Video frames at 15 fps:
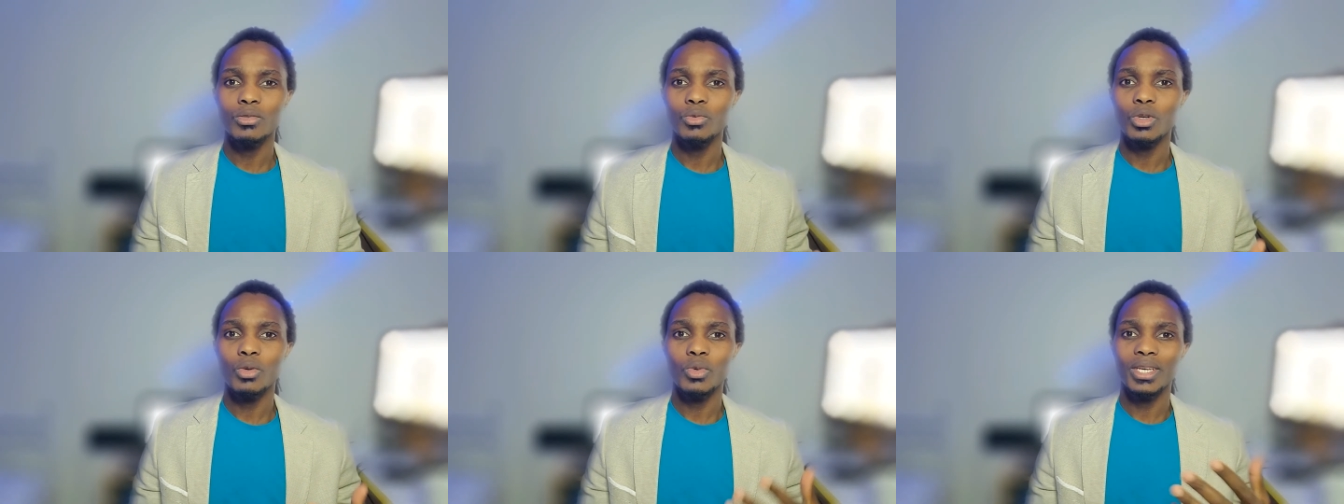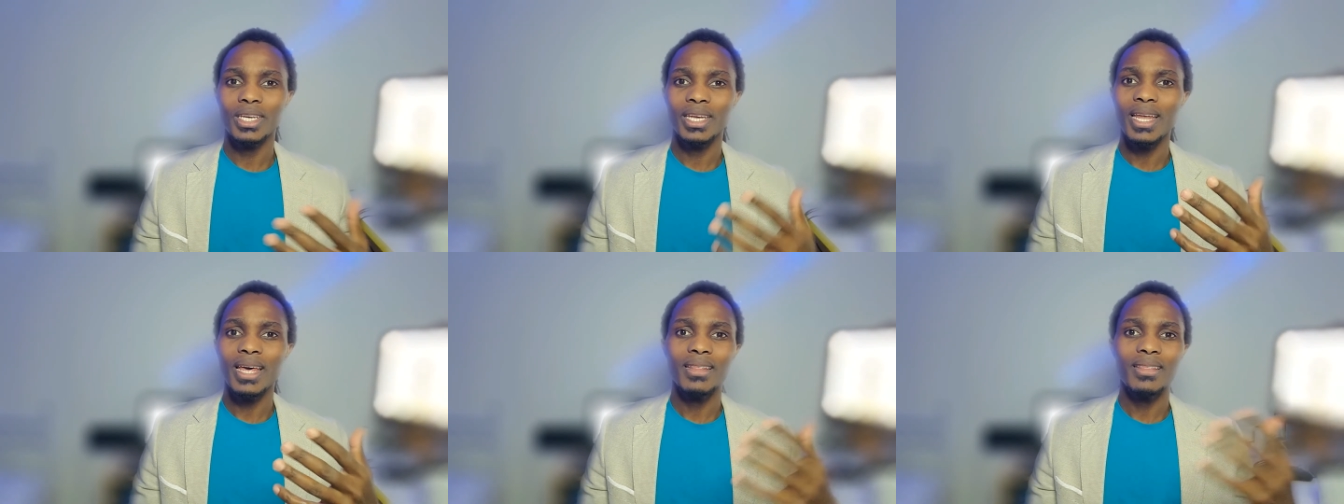We
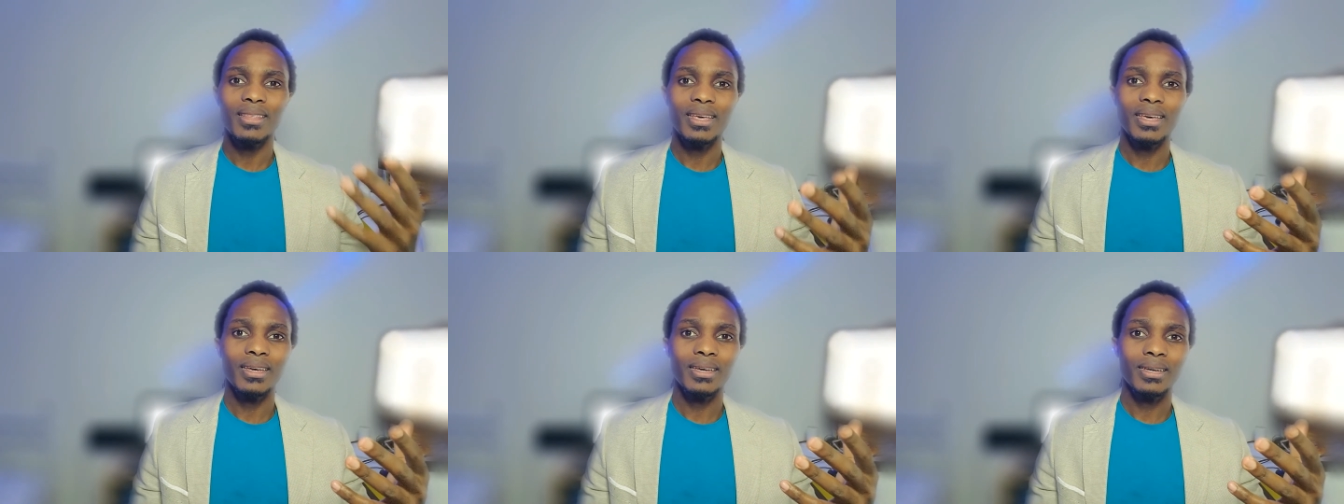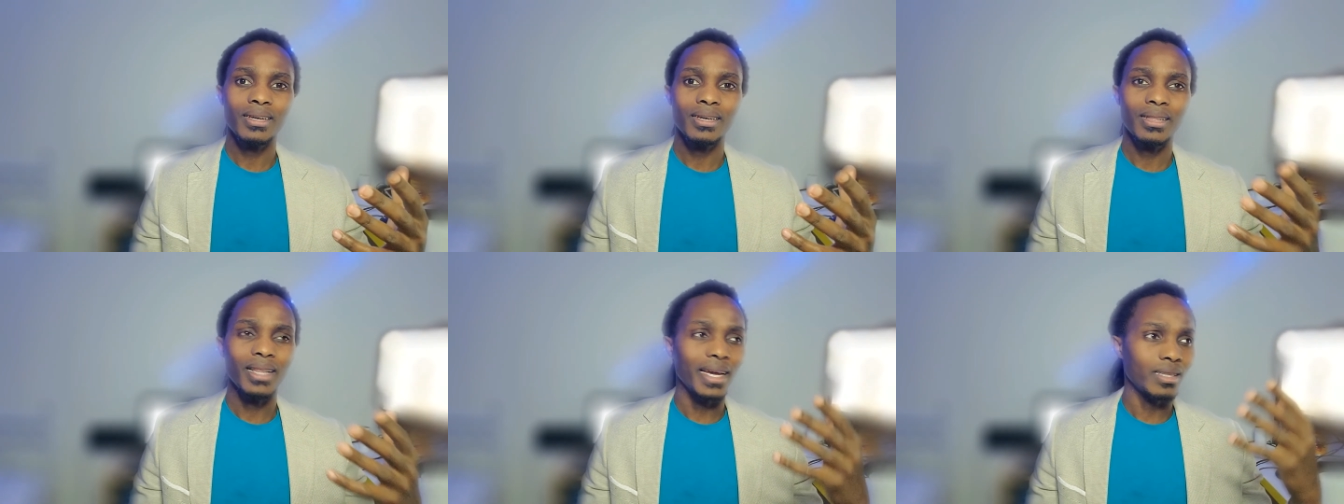cannot think
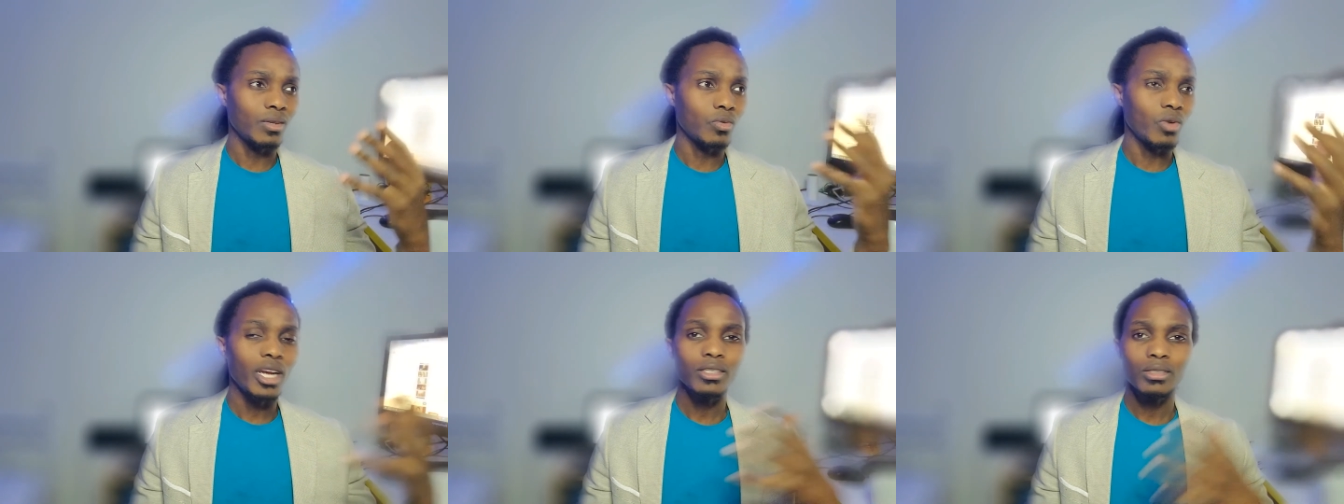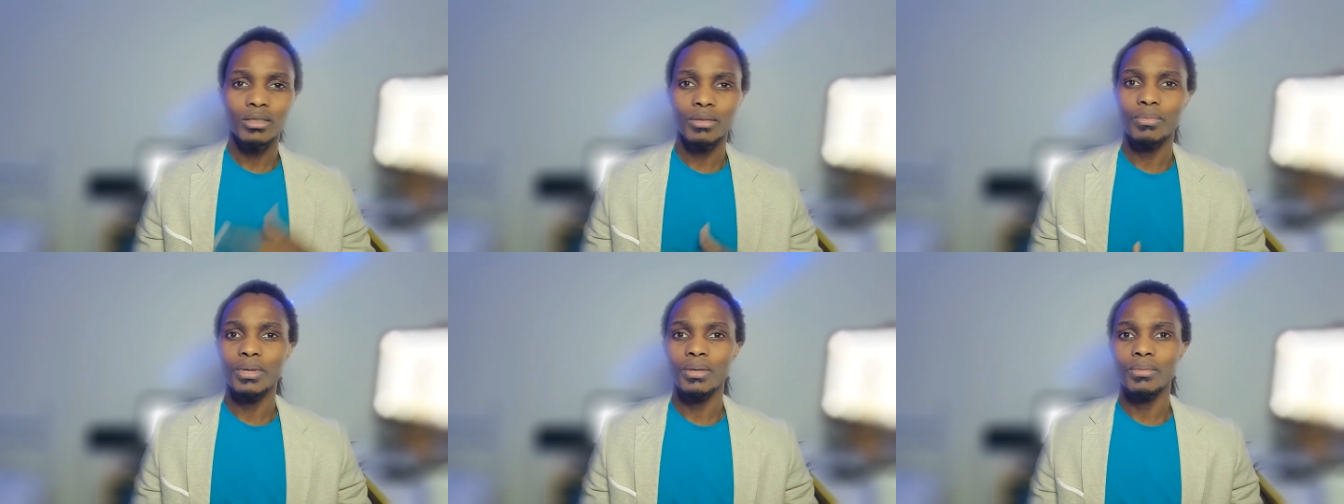like the rest of
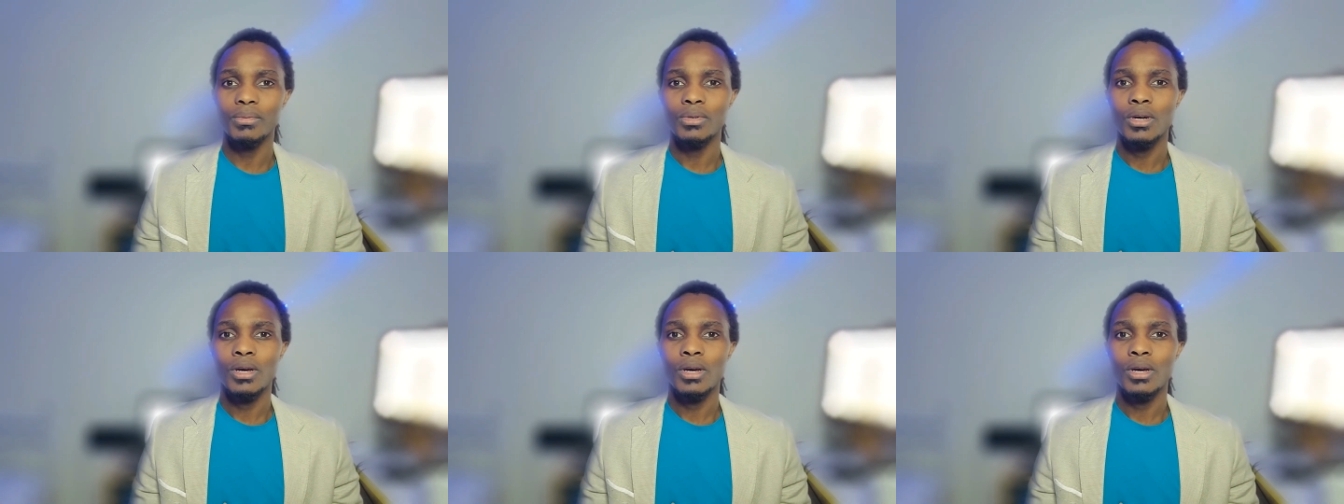the people,